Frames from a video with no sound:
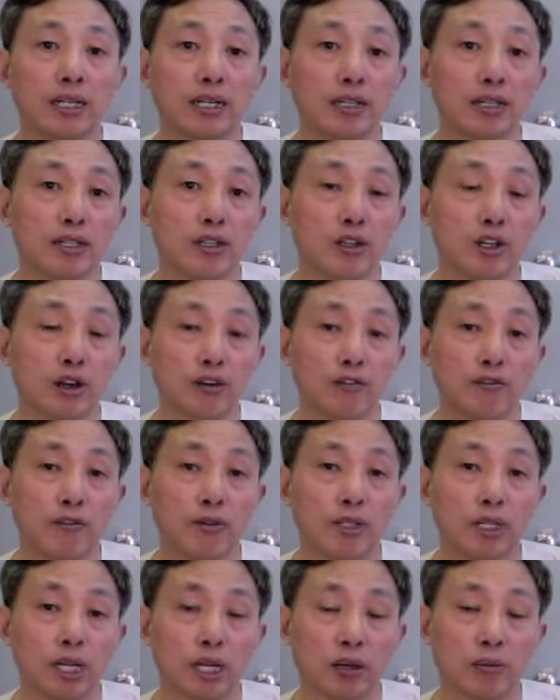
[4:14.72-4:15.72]
you
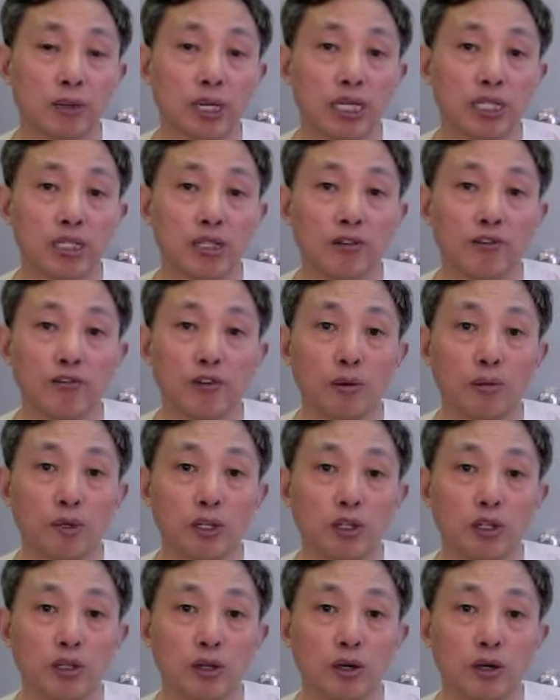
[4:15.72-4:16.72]
can take medicine from
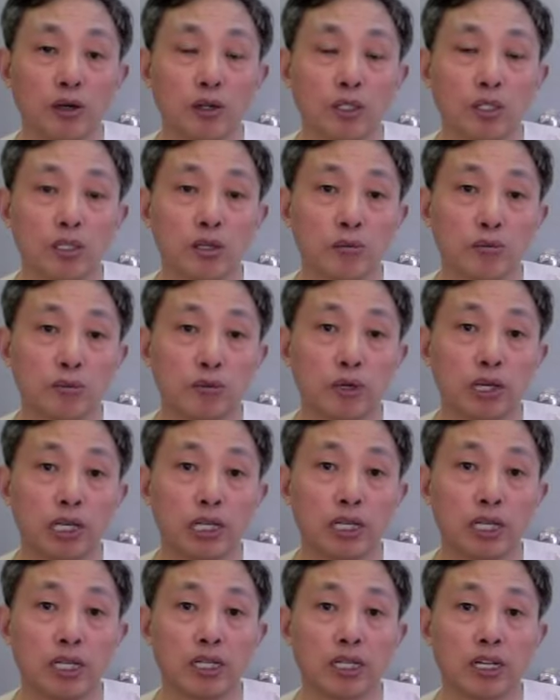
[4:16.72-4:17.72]
your nose,
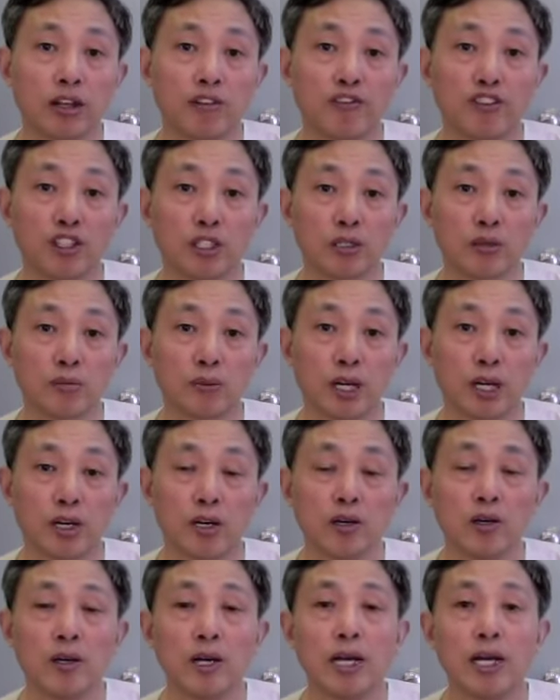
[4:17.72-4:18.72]
breathe in different
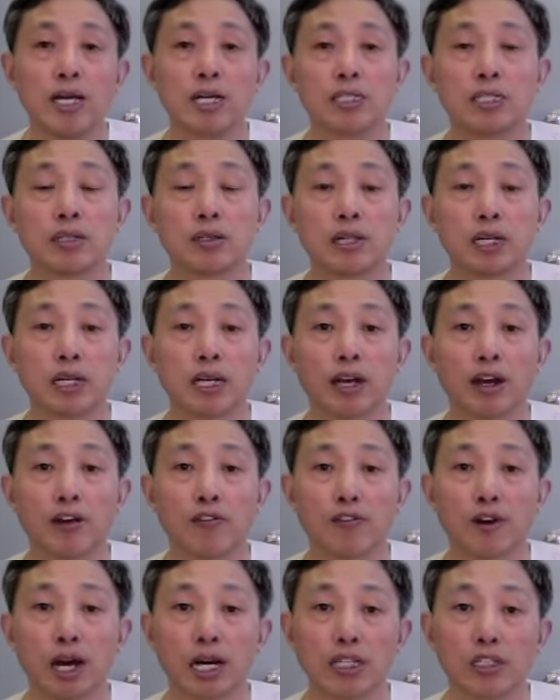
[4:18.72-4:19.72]
smell, so they can
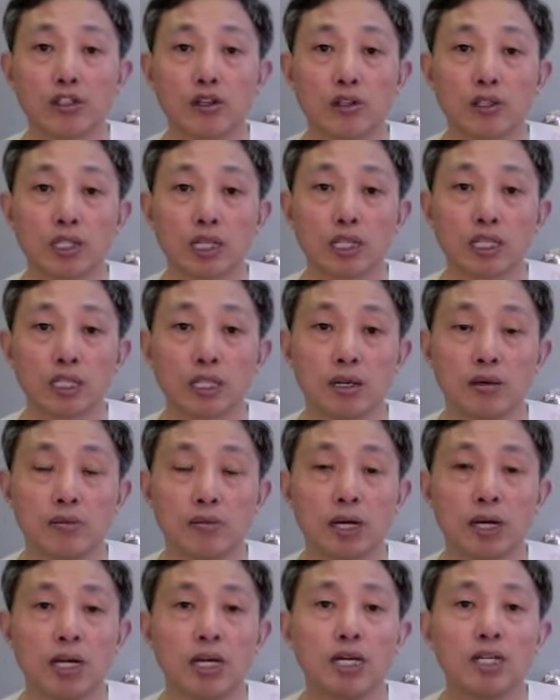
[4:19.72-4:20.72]
affect your system.
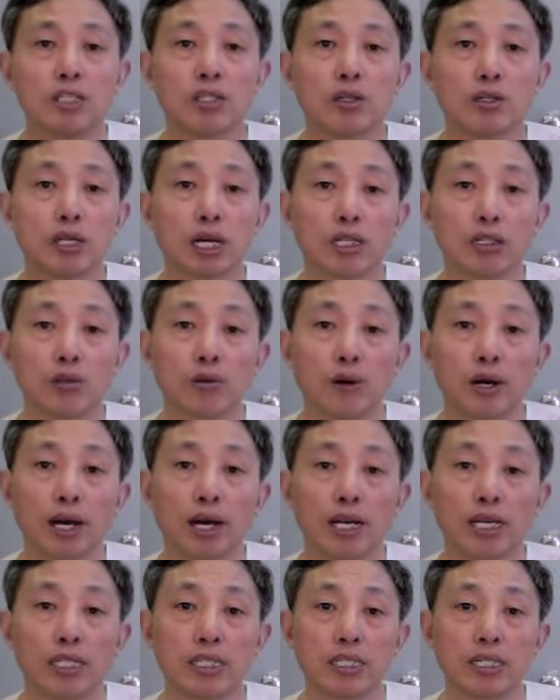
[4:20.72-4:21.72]
So that's why
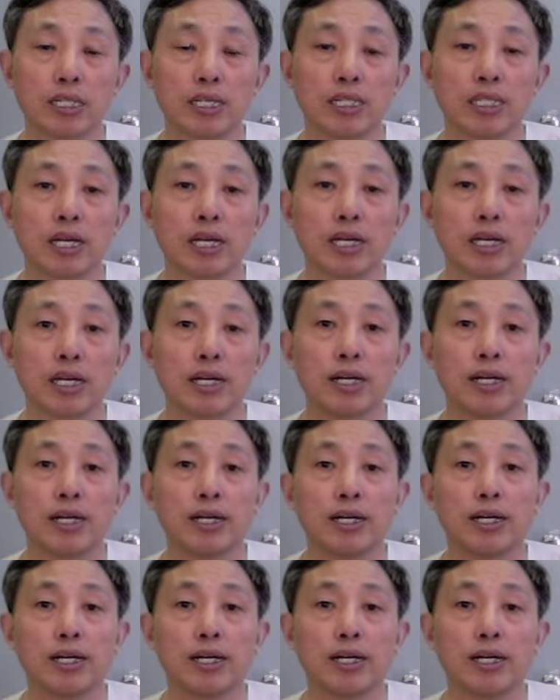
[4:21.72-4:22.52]
I see the